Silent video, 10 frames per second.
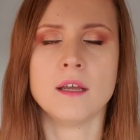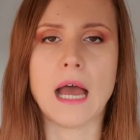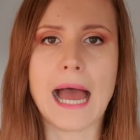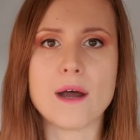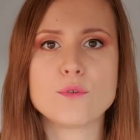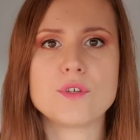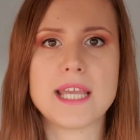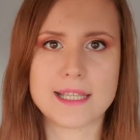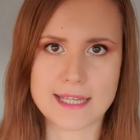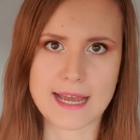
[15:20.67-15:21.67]
how to
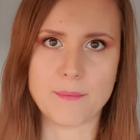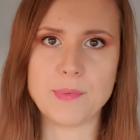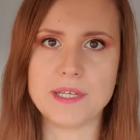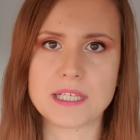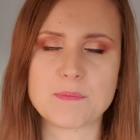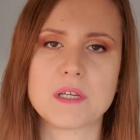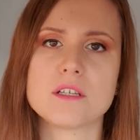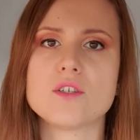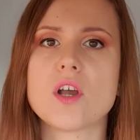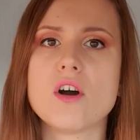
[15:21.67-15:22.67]
get to happiness,
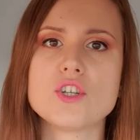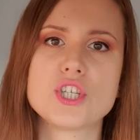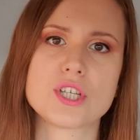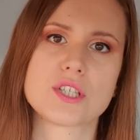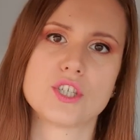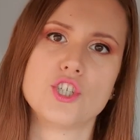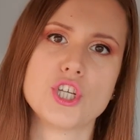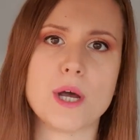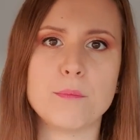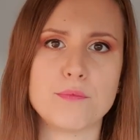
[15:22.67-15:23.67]
because you can't just
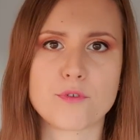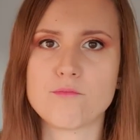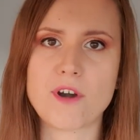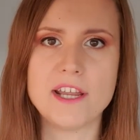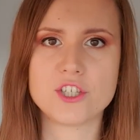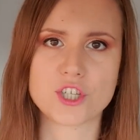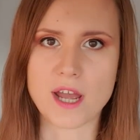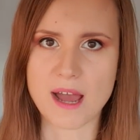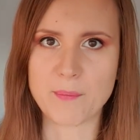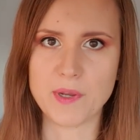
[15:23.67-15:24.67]
jump from rage to
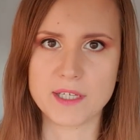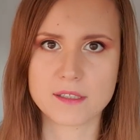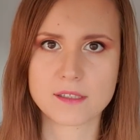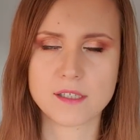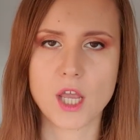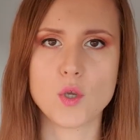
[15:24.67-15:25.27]
happiness.